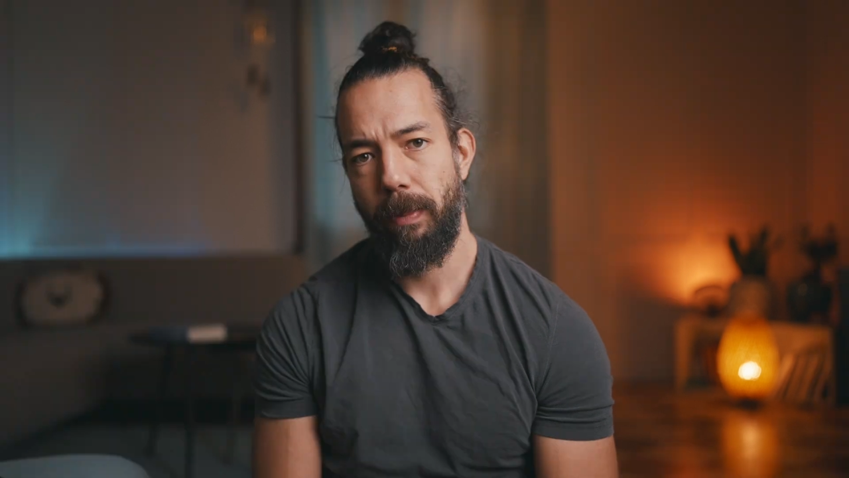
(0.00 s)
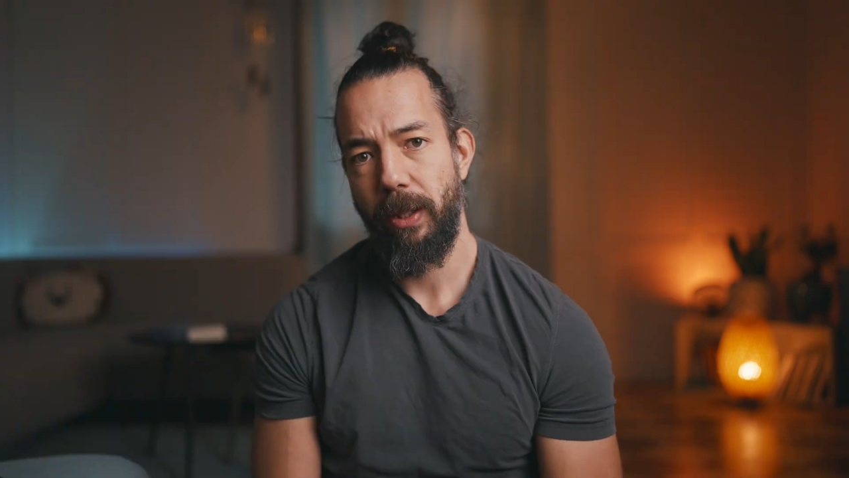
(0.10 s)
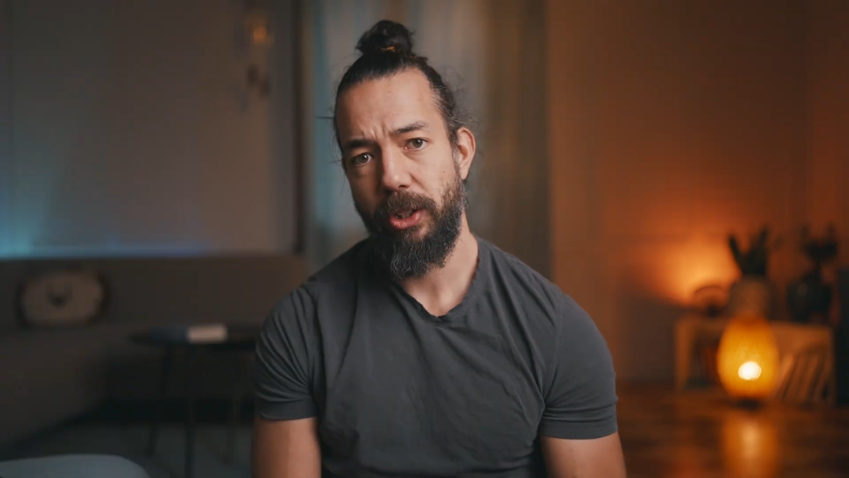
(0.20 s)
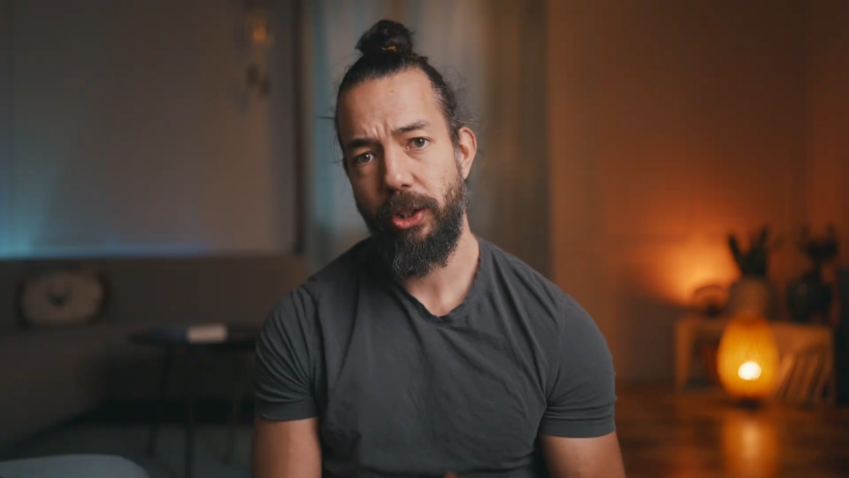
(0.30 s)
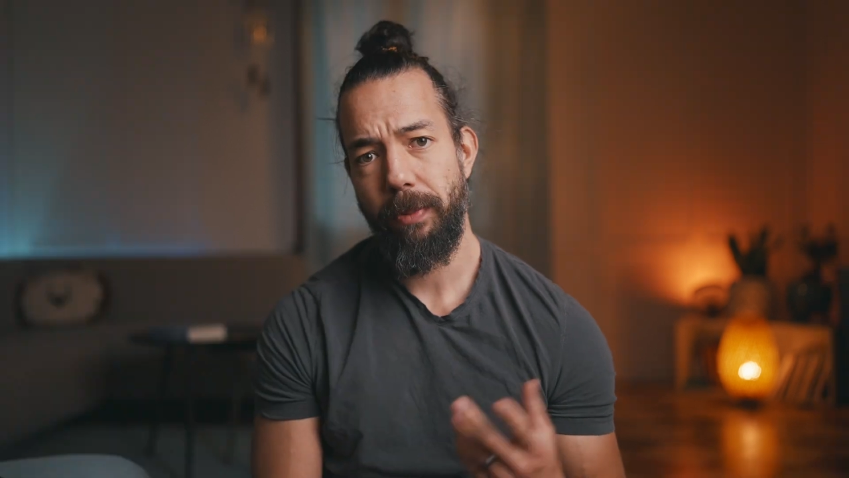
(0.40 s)

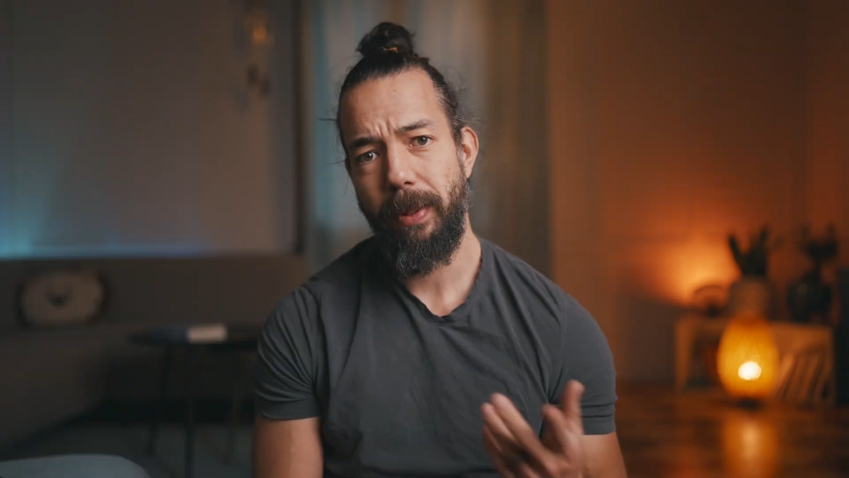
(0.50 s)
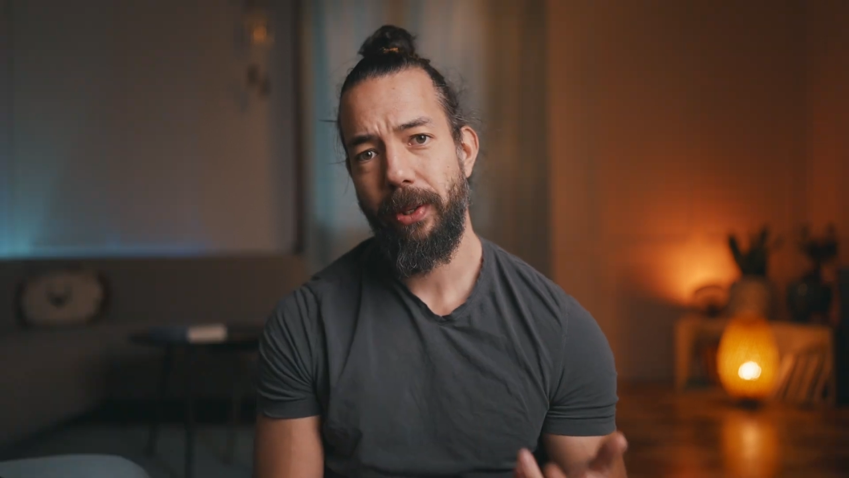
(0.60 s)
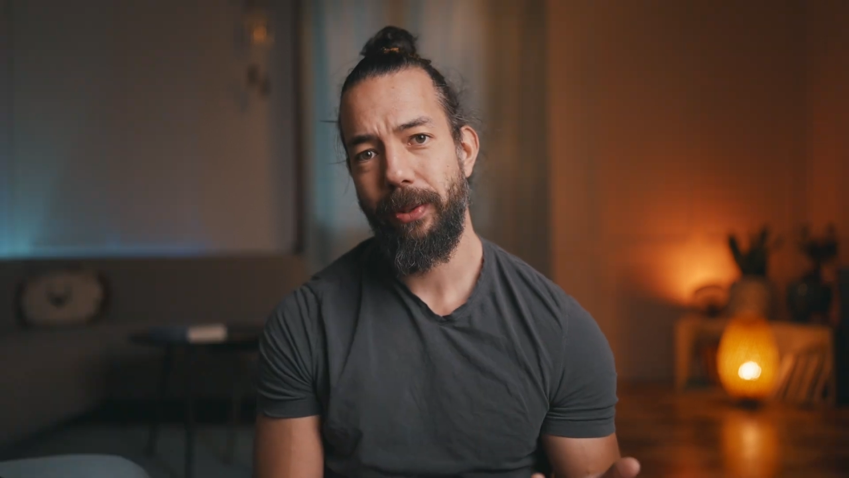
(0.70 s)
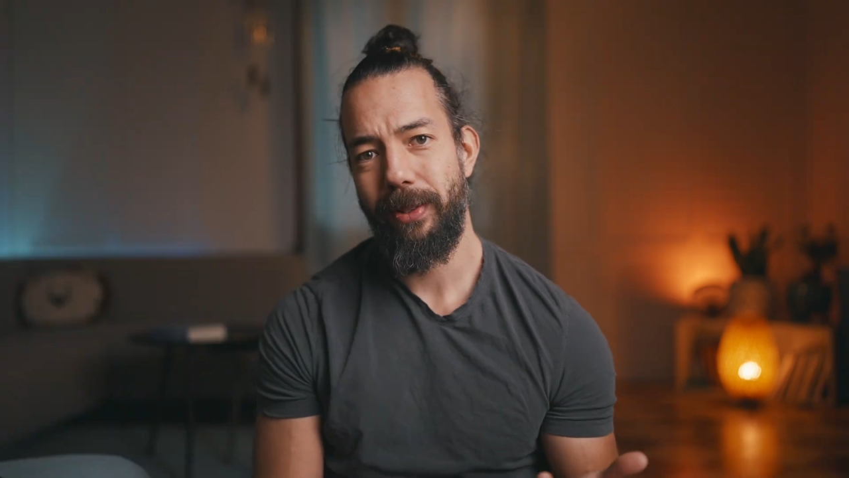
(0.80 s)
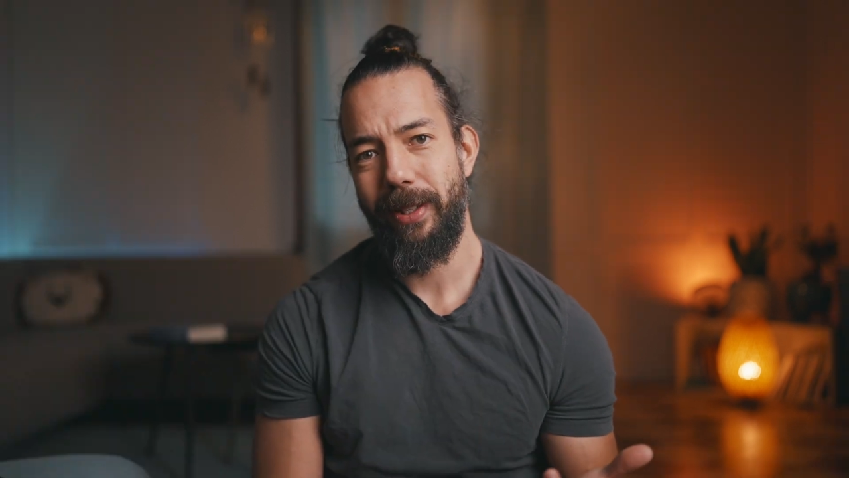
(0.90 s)
But just
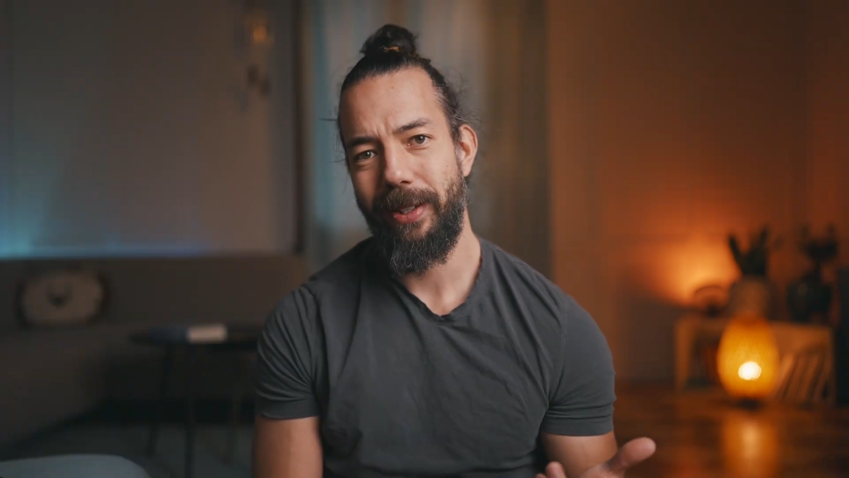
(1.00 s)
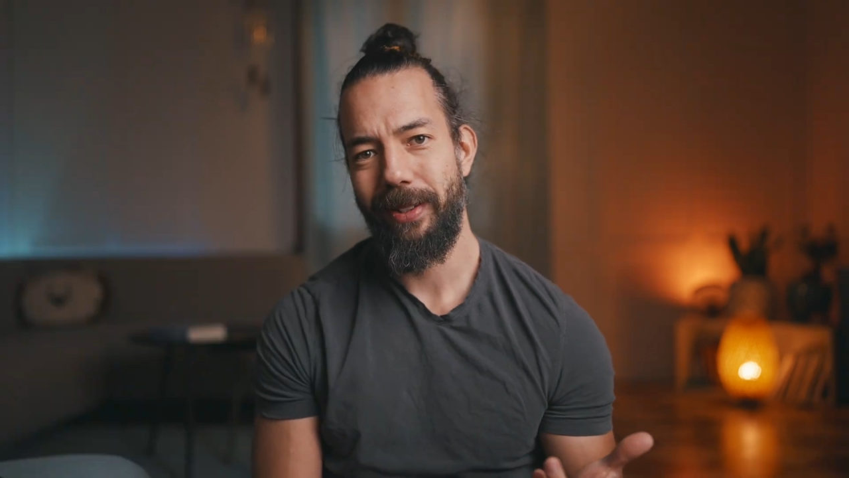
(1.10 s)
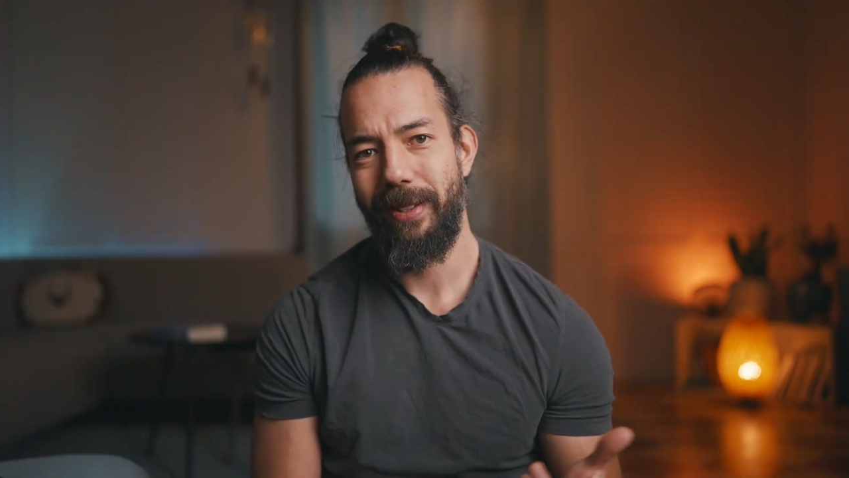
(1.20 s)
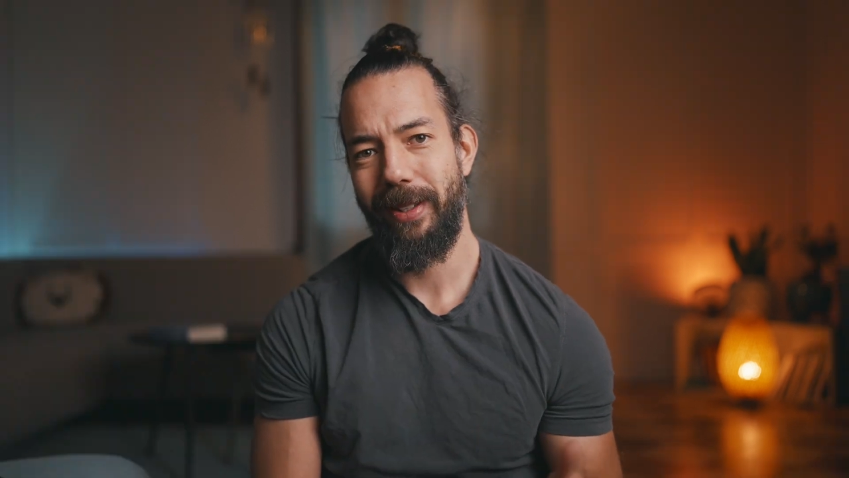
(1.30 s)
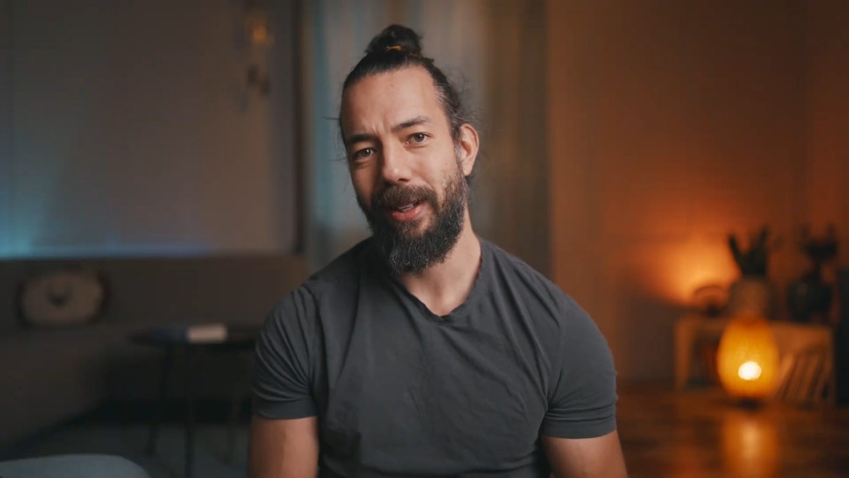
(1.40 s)
because there
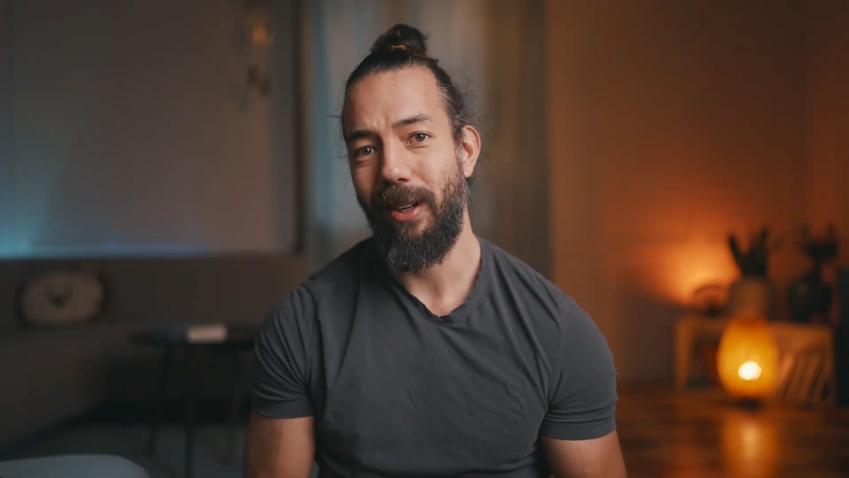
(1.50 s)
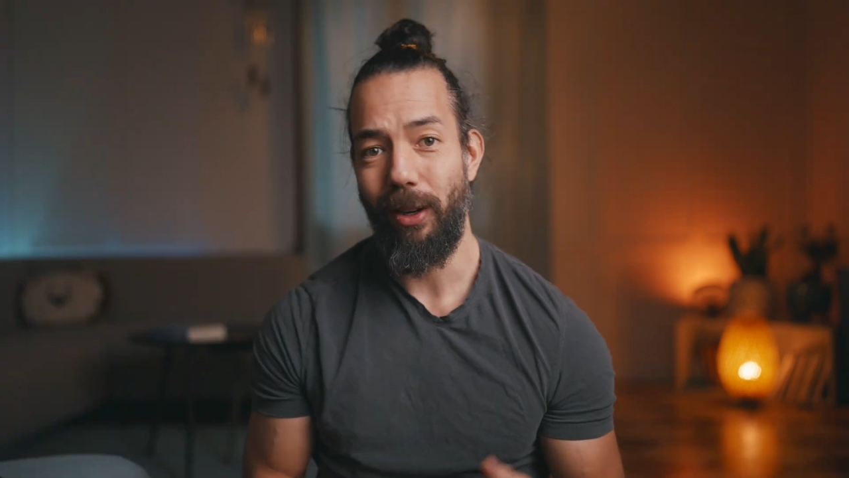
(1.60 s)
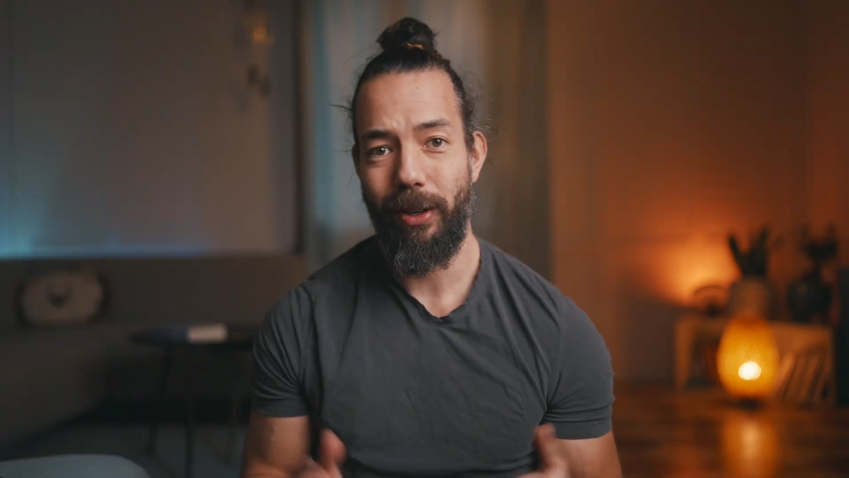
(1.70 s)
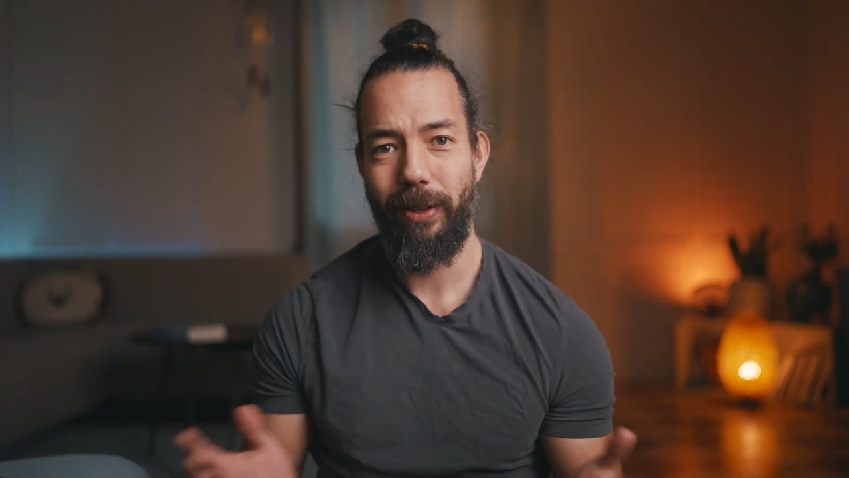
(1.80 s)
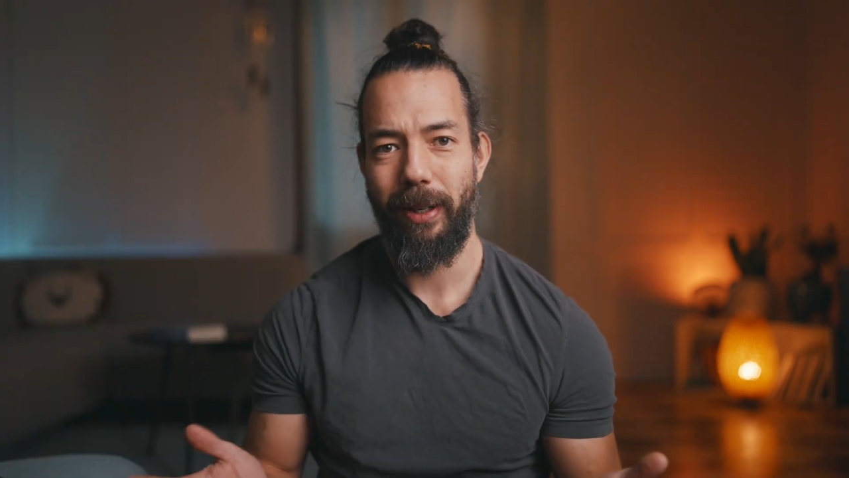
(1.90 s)
is a
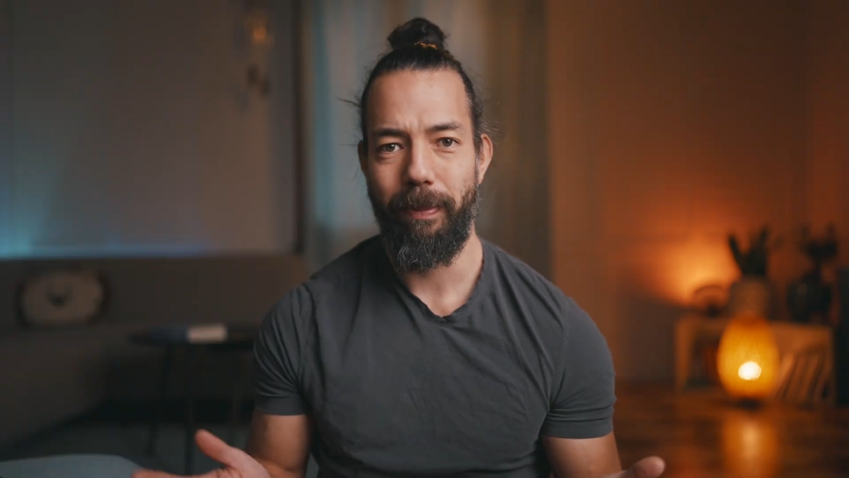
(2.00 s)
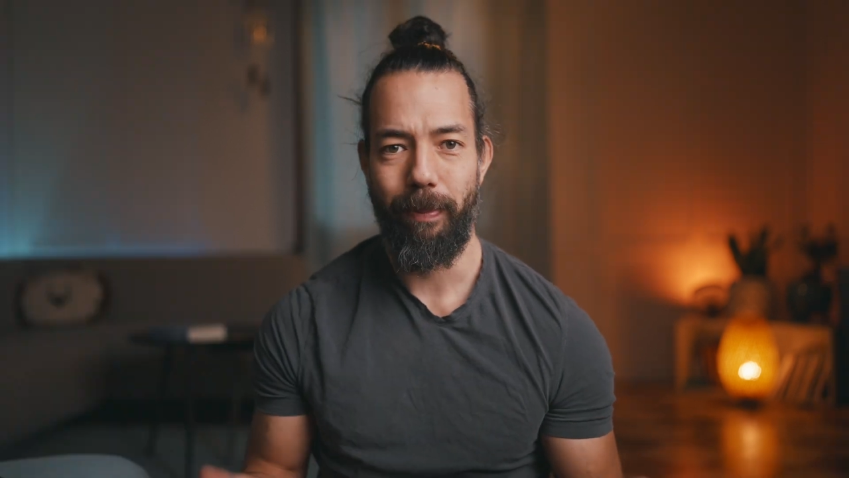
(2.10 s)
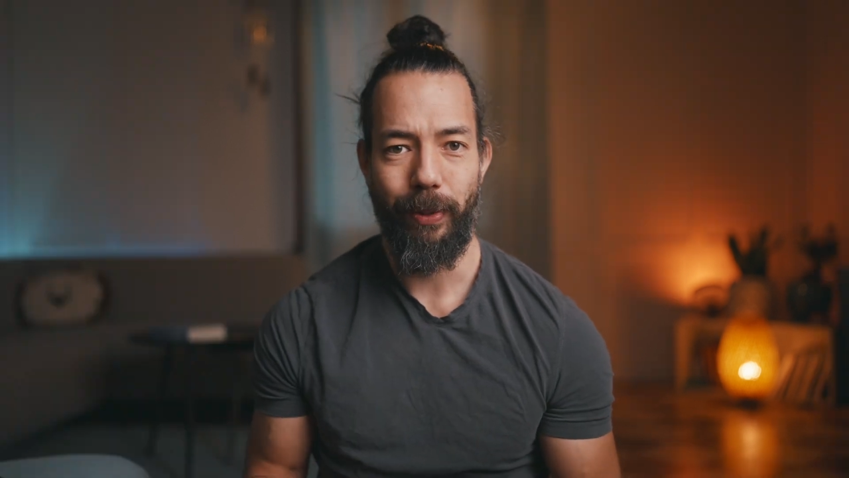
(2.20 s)
long and